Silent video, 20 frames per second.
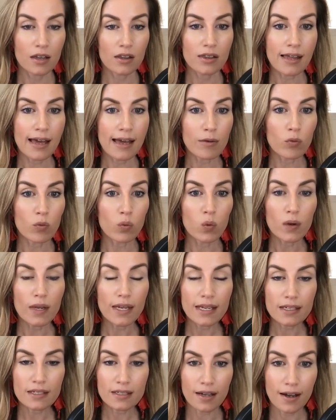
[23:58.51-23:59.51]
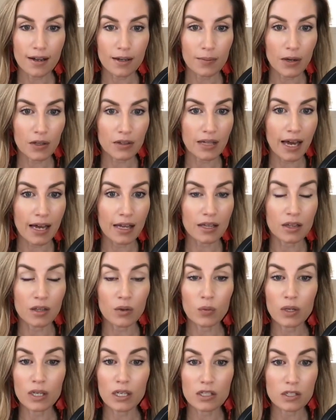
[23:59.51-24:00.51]
that we can talk about that and
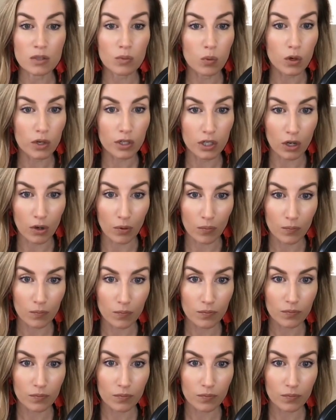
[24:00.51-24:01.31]
that we can support you.